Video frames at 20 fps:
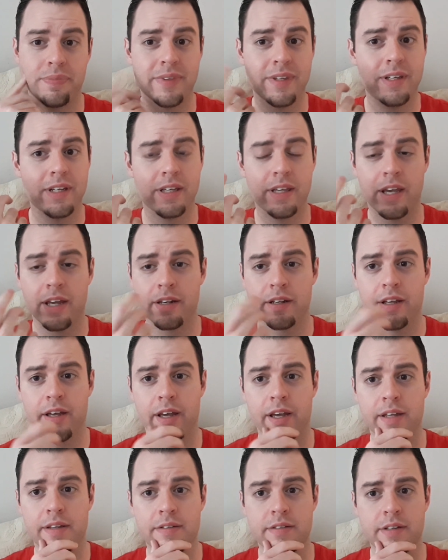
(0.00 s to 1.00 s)
Again,
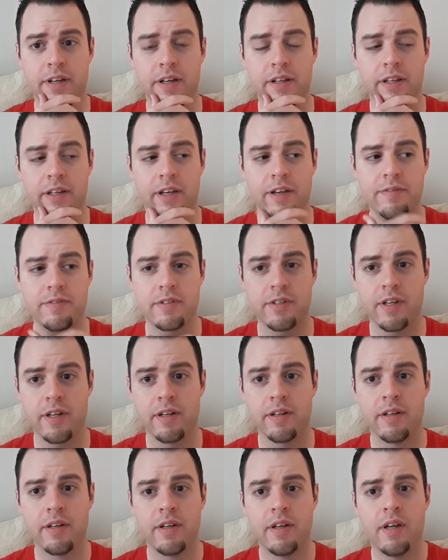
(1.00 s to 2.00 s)
guys, like I've
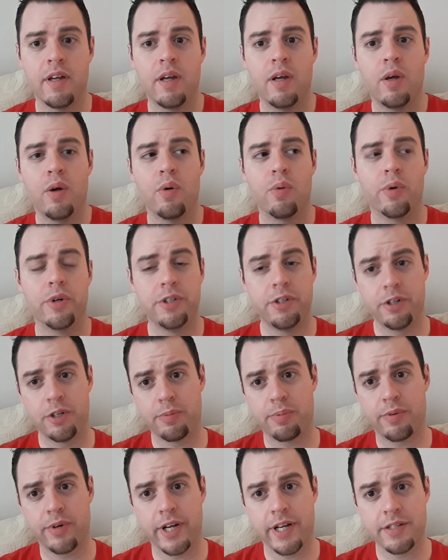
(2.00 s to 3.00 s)
said, when you're
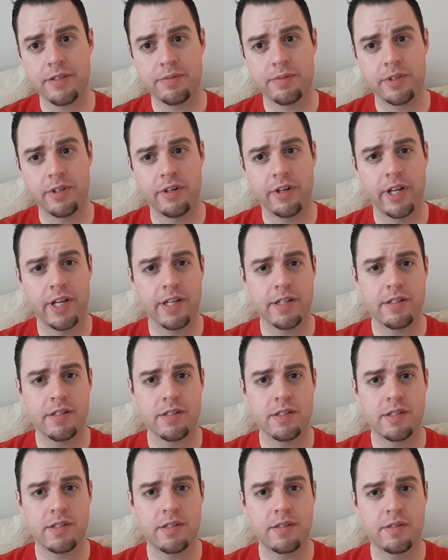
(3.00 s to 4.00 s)
depressed, when you're
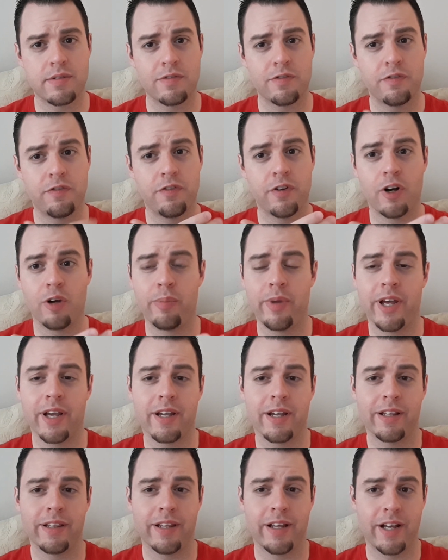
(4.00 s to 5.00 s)
anxious, fall
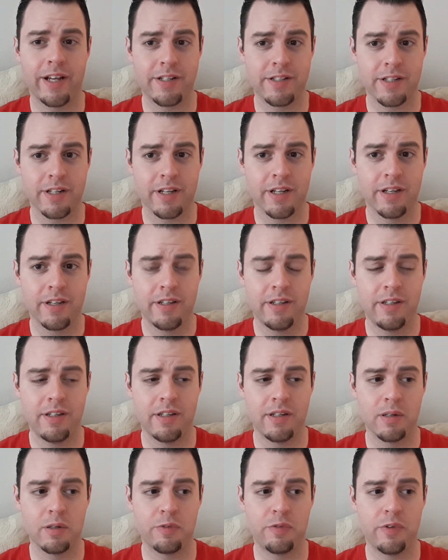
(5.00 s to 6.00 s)
back on logic.
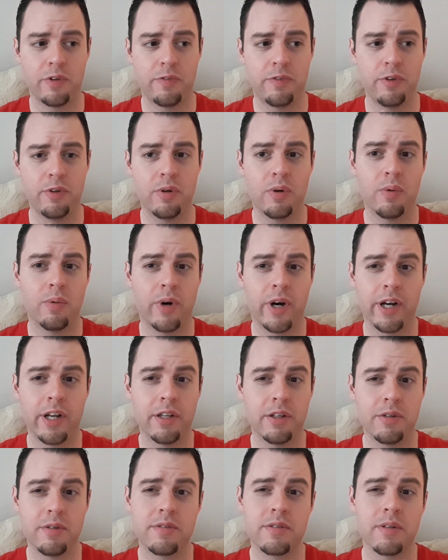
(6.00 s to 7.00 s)
You know, if you don't want
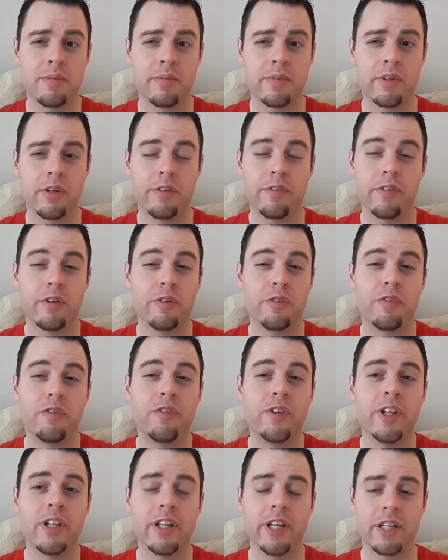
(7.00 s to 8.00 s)
to do something, or if you don't
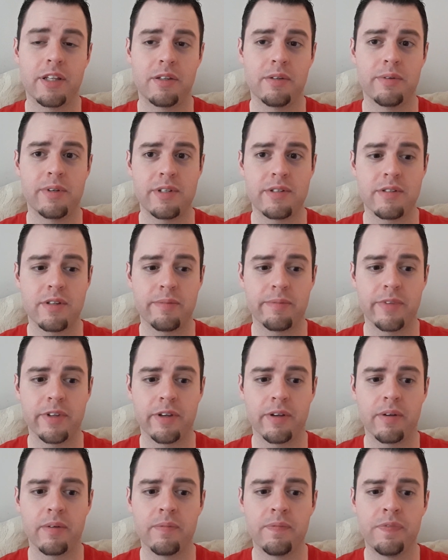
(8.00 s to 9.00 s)
feel like doing
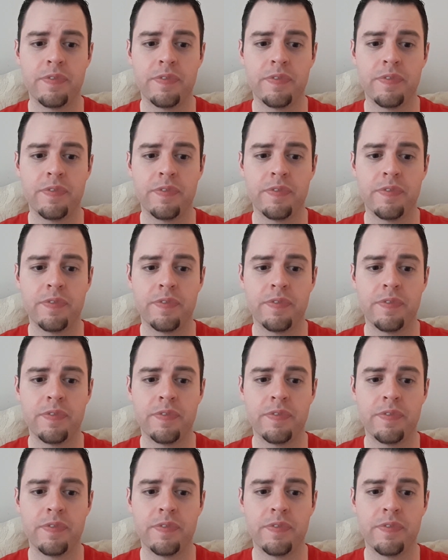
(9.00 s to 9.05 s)
something,